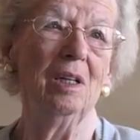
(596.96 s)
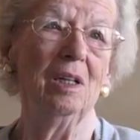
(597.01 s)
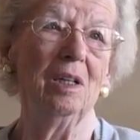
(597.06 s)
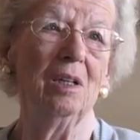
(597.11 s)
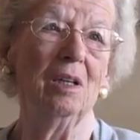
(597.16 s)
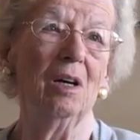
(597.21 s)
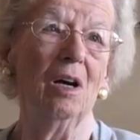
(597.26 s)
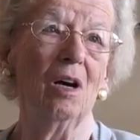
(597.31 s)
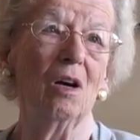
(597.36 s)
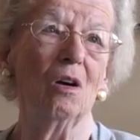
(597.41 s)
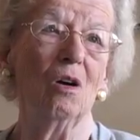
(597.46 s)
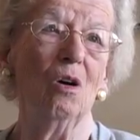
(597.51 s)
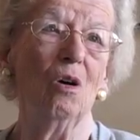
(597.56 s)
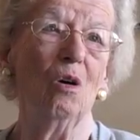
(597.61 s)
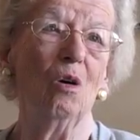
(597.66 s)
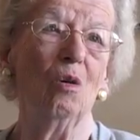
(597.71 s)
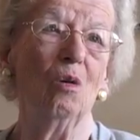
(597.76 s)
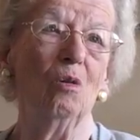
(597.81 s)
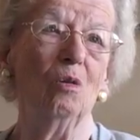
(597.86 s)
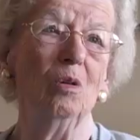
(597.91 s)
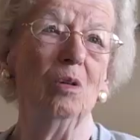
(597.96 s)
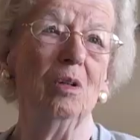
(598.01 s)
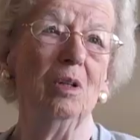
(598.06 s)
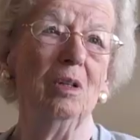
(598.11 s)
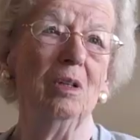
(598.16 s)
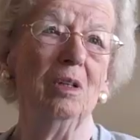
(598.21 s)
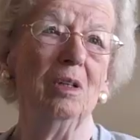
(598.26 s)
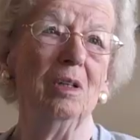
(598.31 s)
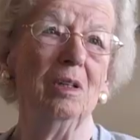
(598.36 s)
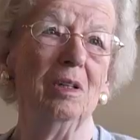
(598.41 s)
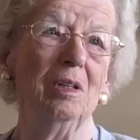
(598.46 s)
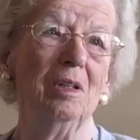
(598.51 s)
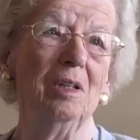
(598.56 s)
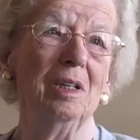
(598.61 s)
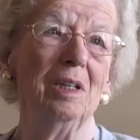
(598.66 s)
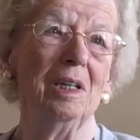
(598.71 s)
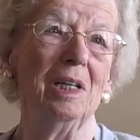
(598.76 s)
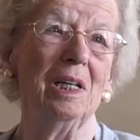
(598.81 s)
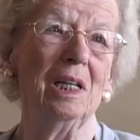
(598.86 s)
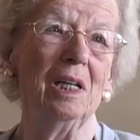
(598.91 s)
gung-ho.
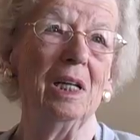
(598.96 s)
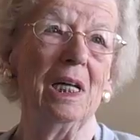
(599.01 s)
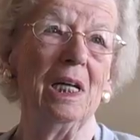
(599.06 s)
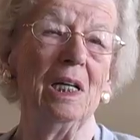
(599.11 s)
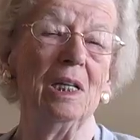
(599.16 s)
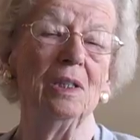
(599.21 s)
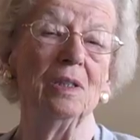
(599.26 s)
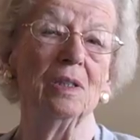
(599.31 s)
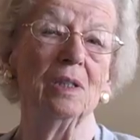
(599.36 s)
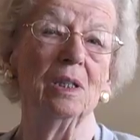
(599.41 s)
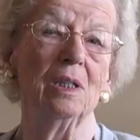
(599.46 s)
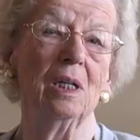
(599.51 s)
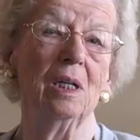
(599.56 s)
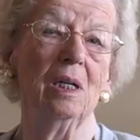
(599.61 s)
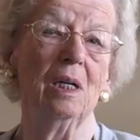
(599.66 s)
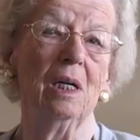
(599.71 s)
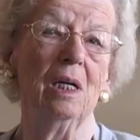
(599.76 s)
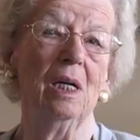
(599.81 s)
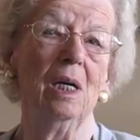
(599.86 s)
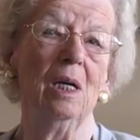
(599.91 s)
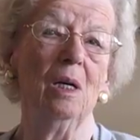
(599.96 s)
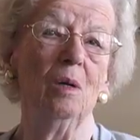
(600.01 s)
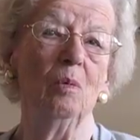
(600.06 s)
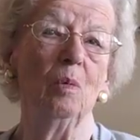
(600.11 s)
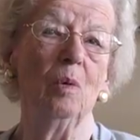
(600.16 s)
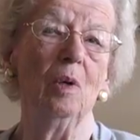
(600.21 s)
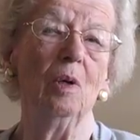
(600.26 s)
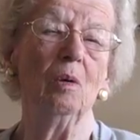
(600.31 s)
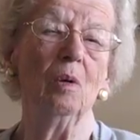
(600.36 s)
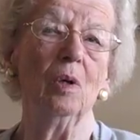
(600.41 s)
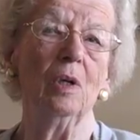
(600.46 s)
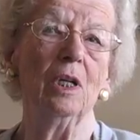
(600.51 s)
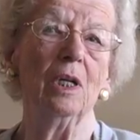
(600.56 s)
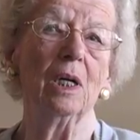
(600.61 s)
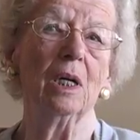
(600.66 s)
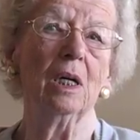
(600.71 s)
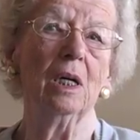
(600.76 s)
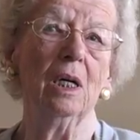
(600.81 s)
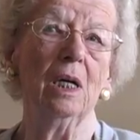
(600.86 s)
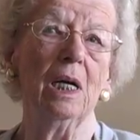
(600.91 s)
I think we were in the
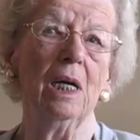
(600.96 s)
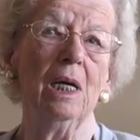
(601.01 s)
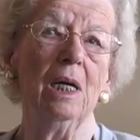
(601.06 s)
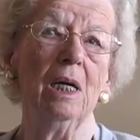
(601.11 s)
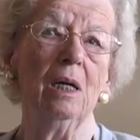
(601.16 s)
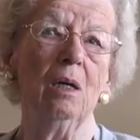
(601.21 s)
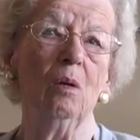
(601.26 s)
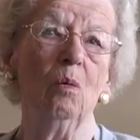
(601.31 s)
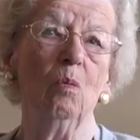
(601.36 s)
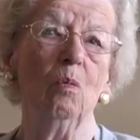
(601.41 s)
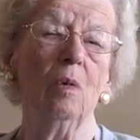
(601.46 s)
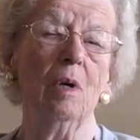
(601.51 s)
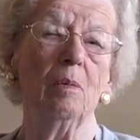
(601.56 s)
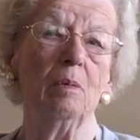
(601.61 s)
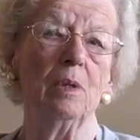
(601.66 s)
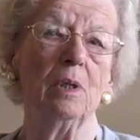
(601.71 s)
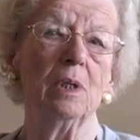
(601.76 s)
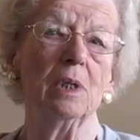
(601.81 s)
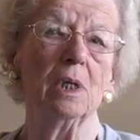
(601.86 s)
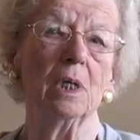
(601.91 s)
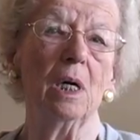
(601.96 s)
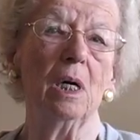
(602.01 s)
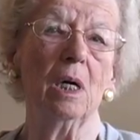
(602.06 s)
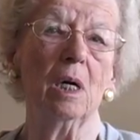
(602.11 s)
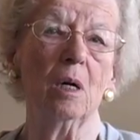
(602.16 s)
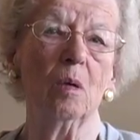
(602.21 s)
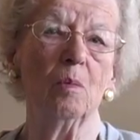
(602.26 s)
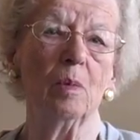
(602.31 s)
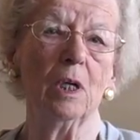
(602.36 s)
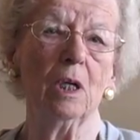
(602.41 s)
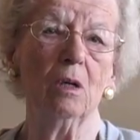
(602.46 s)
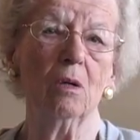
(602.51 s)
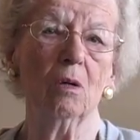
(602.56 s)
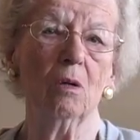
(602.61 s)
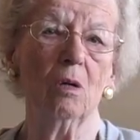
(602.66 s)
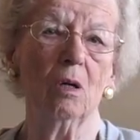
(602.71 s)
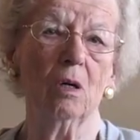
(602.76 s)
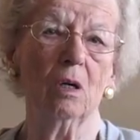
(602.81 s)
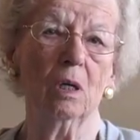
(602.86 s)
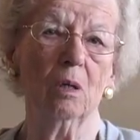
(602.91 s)
Canadian Women's Army Corps,